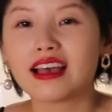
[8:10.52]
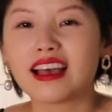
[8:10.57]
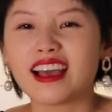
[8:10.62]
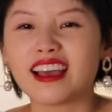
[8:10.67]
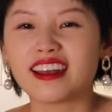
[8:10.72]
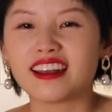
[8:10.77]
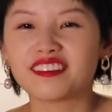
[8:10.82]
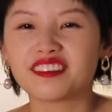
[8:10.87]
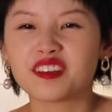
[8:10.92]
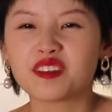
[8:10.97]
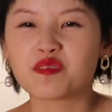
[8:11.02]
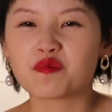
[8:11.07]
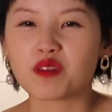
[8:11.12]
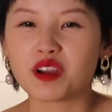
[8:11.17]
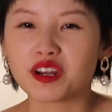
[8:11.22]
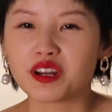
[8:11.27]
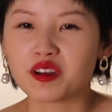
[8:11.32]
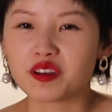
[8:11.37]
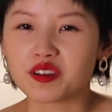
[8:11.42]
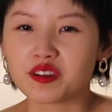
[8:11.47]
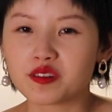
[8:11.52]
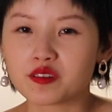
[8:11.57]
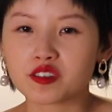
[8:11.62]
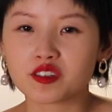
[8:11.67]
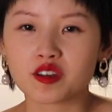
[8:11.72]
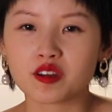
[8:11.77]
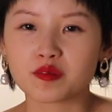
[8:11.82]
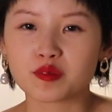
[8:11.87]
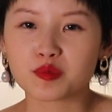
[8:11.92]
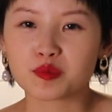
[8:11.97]
And I think right now here
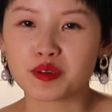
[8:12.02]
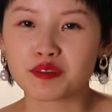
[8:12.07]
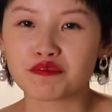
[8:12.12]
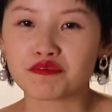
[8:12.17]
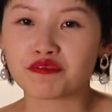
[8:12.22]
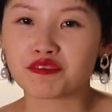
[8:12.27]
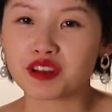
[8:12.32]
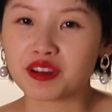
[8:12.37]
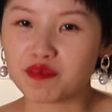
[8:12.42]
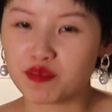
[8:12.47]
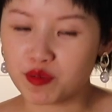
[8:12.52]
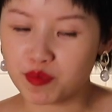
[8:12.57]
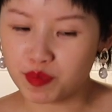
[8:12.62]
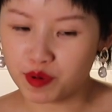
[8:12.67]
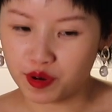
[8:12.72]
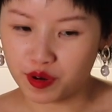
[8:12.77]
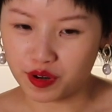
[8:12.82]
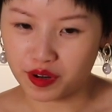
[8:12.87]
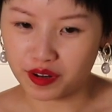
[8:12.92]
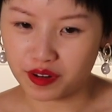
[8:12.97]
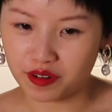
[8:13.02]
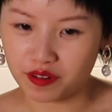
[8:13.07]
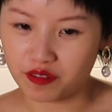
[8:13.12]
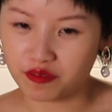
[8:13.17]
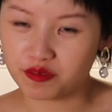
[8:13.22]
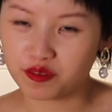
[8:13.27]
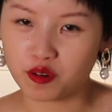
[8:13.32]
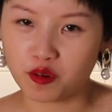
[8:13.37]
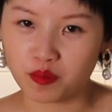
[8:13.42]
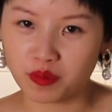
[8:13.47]
comes my favorite part
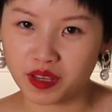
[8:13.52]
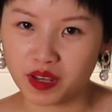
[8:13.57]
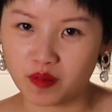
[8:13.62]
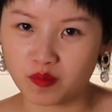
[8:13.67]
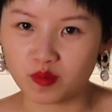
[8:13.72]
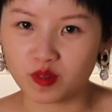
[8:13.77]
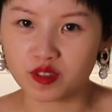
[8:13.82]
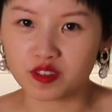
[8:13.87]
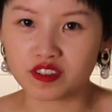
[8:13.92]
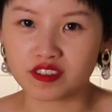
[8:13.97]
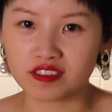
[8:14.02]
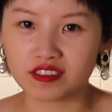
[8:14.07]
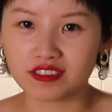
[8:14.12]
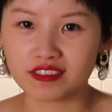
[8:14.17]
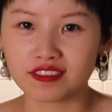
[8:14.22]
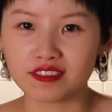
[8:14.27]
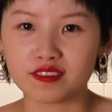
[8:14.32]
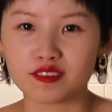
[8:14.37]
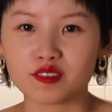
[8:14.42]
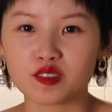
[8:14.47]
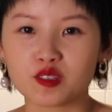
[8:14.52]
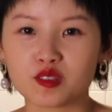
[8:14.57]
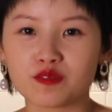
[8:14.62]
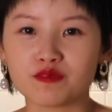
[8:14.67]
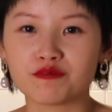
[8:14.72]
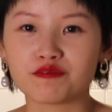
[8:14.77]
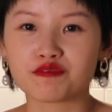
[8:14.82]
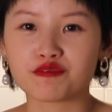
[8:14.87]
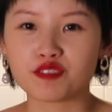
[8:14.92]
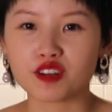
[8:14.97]
of tom yum, which is this
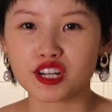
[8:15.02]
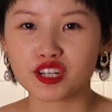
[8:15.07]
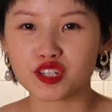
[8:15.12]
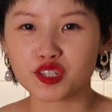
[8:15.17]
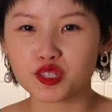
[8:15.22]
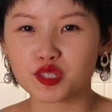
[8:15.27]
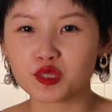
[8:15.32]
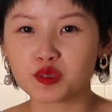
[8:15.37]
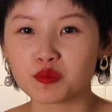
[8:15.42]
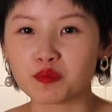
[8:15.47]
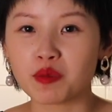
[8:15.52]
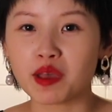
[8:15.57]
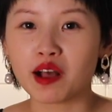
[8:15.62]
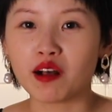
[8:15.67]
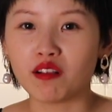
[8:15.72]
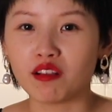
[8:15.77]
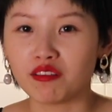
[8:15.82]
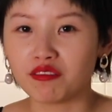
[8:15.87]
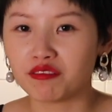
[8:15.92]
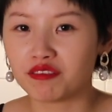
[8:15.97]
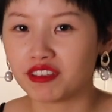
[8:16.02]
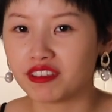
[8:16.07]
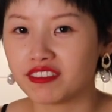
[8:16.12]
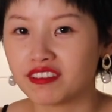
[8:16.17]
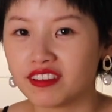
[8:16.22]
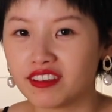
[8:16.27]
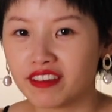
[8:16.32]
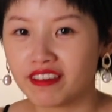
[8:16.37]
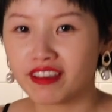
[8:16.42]
fresh smell of it.